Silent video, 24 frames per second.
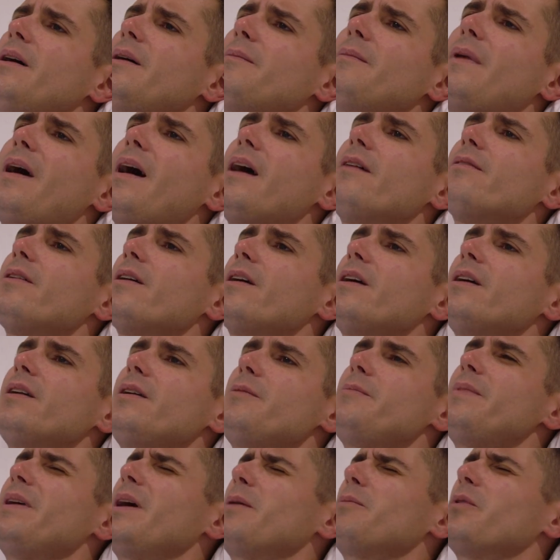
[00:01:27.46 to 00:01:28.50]
Am I ever
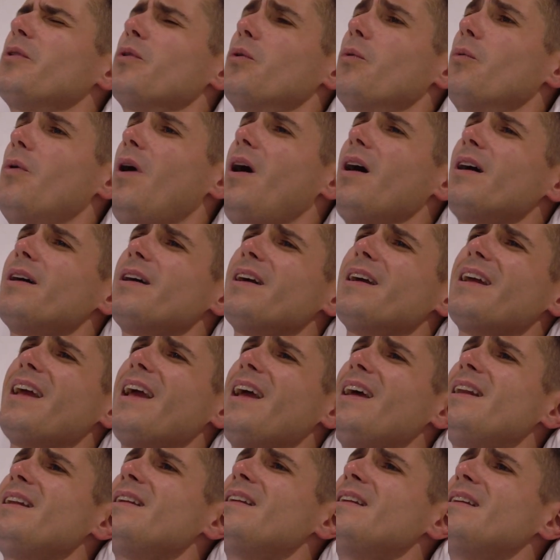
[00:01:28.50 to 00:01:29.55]
gonna be able to walk
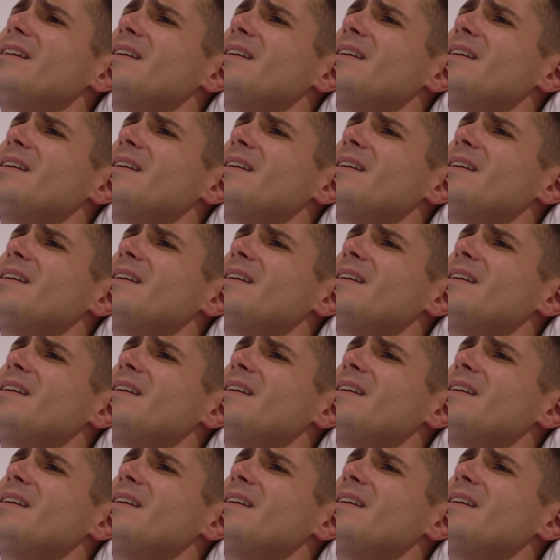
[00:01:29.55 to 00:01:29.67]
again?